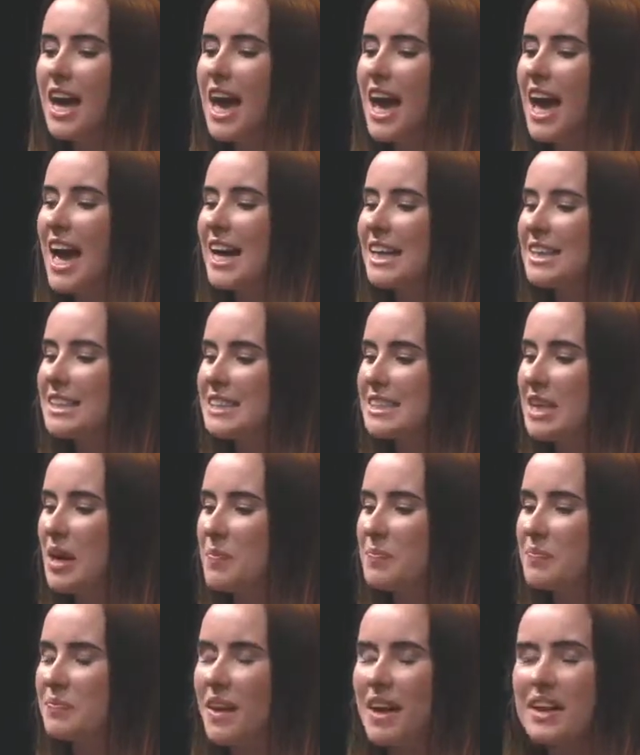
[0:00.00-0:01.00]
And
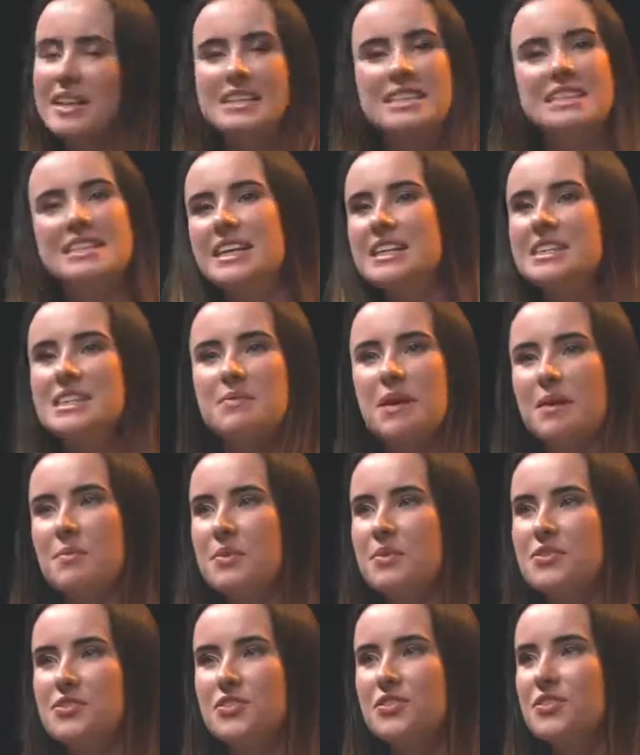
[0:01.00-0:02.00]
I just said to my
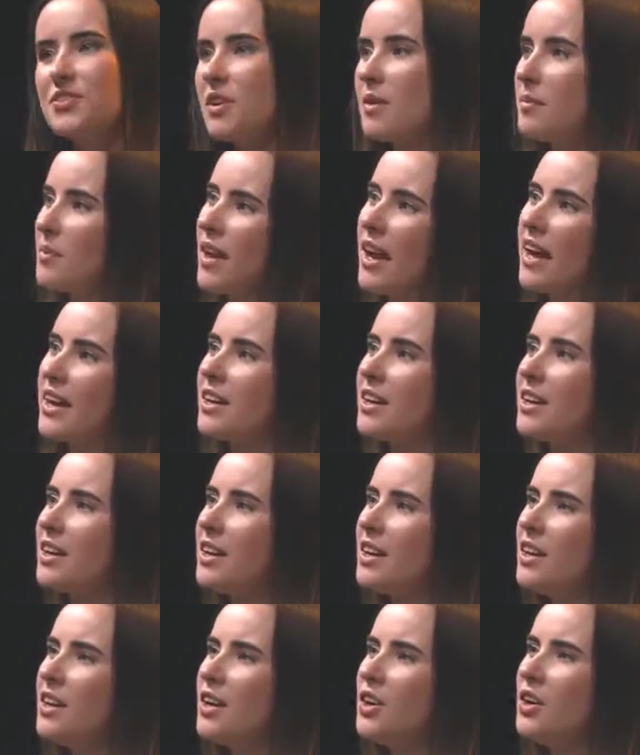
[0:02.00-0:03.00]
producer, I'm like,
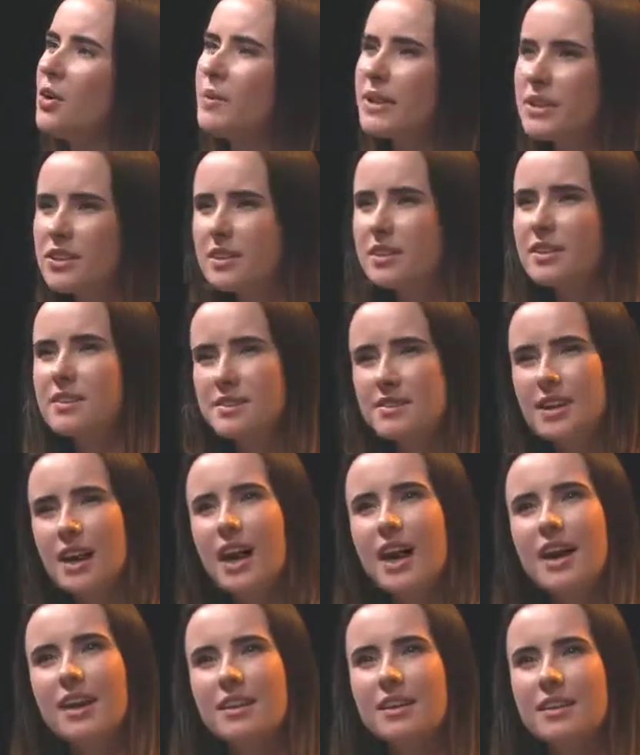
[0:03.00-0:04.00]
we should
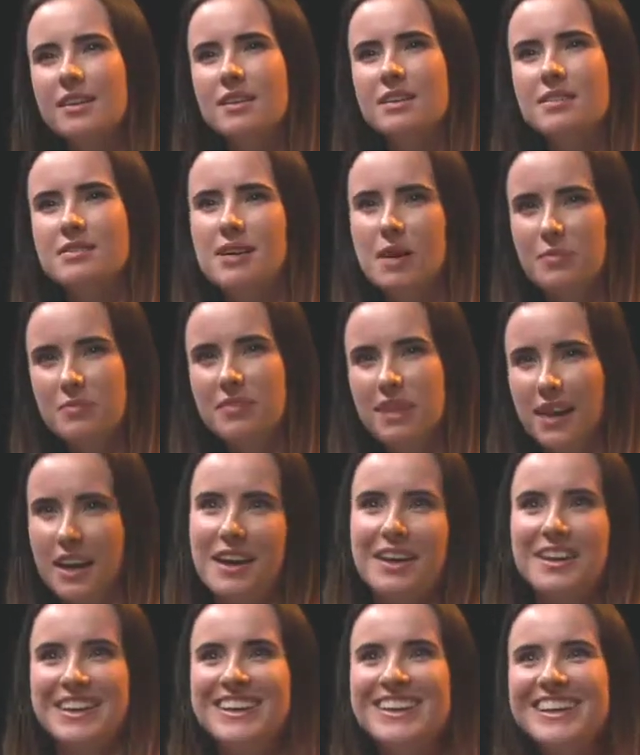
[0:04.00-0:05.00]
start something
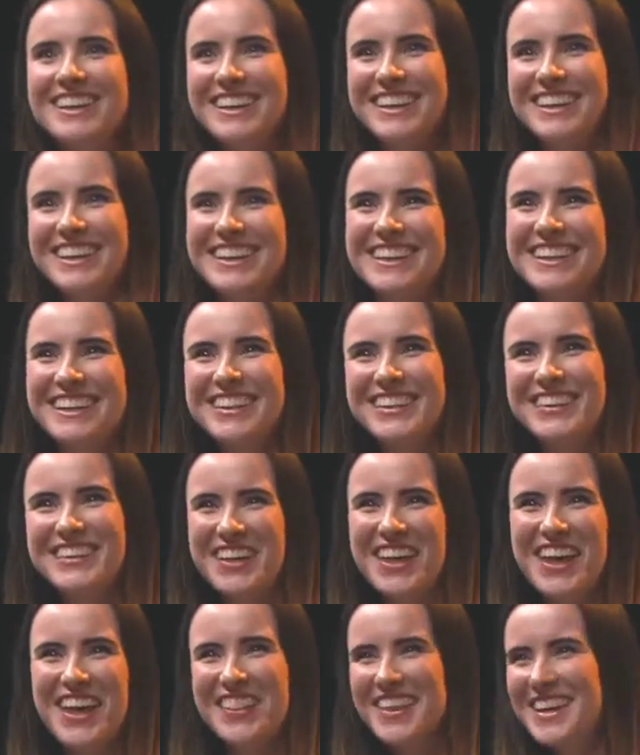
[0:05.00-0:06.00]

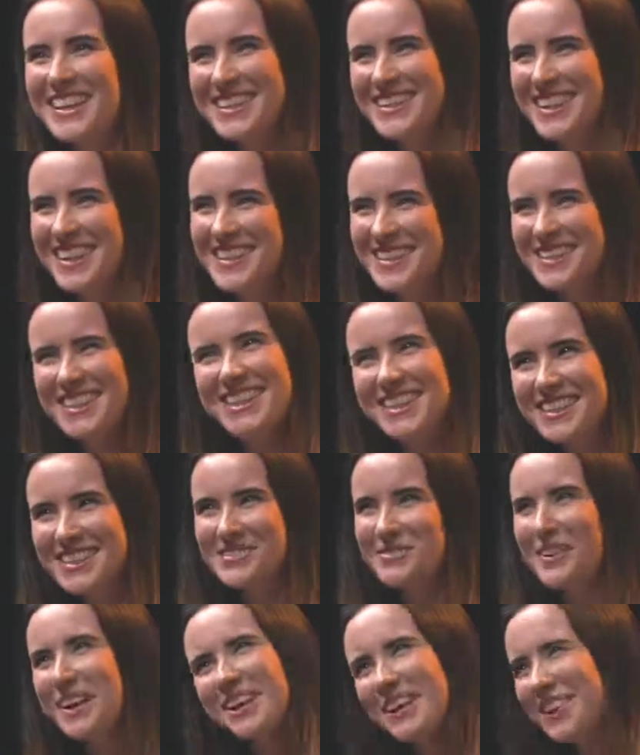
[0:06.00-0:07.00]
that does this
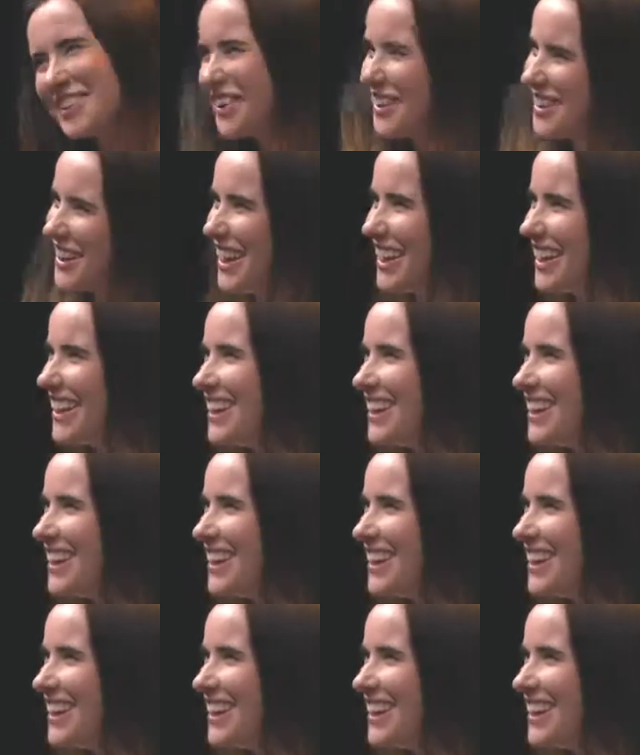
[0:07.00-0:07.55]
regularly.